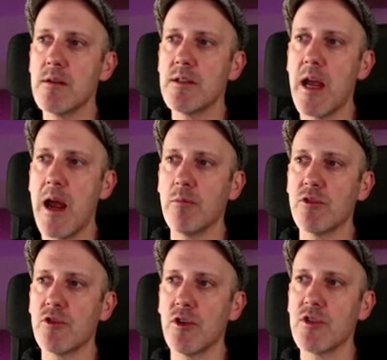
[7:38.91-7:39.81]

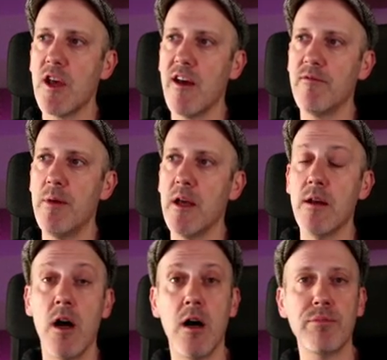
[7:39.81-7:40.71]
tablatures have been
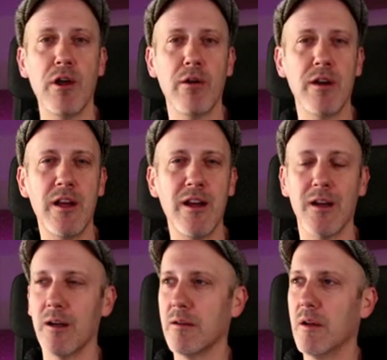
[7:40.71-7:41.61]
uploaded
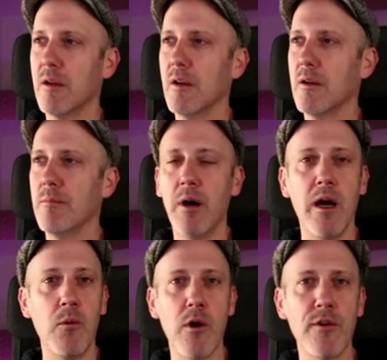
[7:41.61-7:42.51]
here
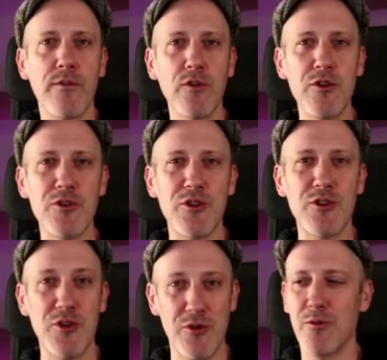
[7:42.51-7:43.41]
by wonderful
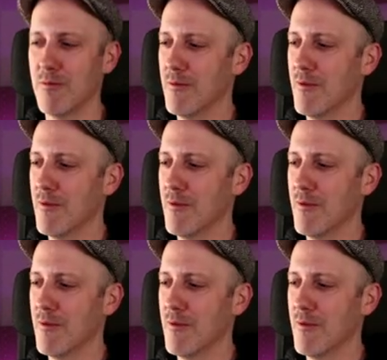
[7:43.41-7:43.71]
users who